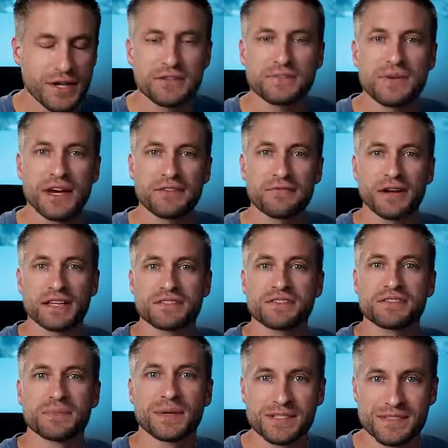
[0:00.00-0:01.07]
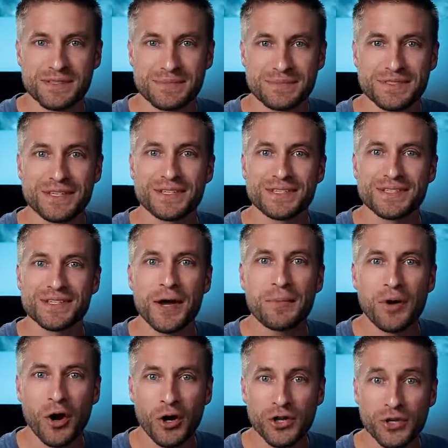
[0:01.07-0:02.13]
here's my advice to Muslims.
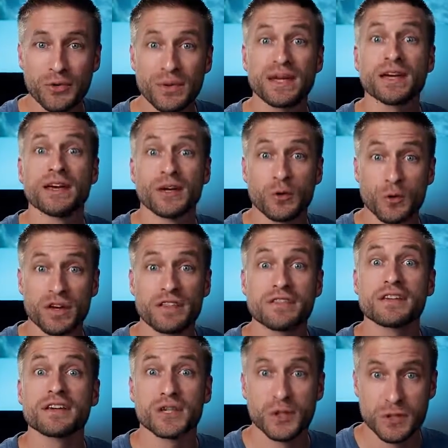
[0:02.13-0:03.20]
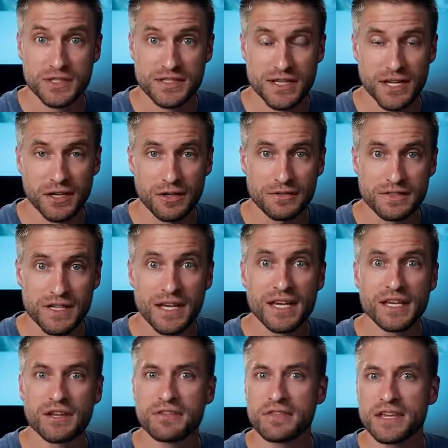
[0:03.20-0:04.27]
Stop arguing with yourselves.
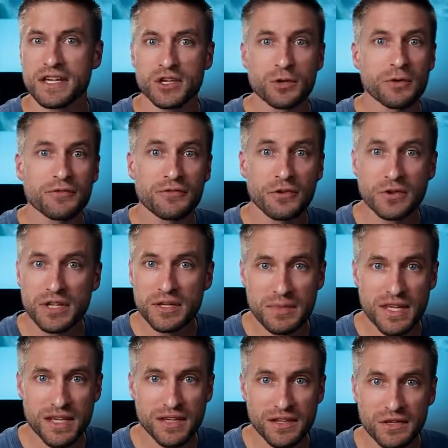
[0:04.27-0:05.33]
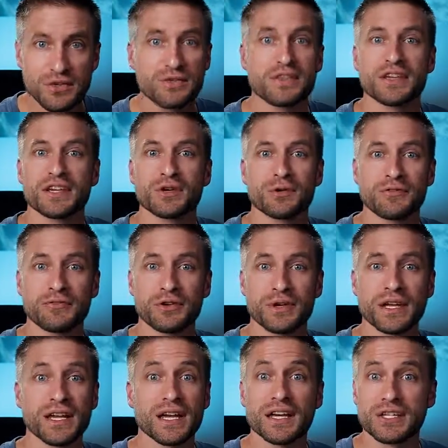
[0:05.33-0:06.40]
You think you're refuting me. You think you're
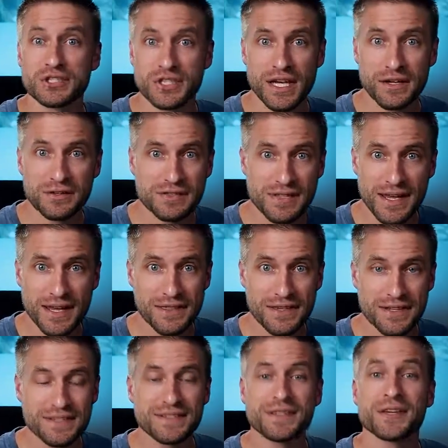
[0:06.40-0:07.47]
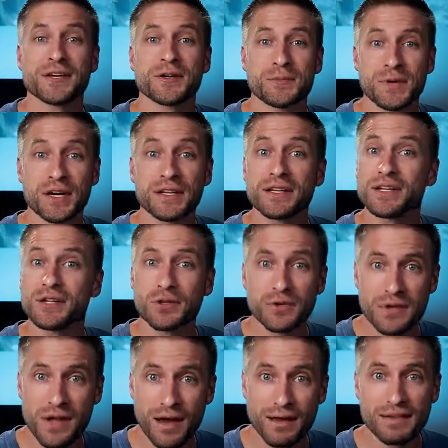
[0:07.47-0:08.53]
refuting channels like this. But
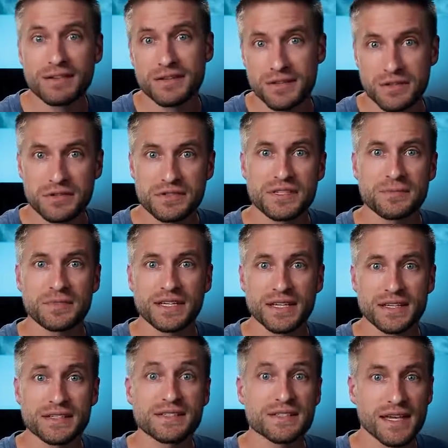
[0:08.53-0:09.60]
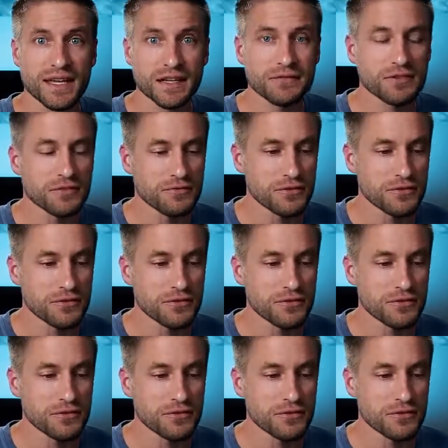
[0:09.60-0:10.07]
you're not. You're simply in a state of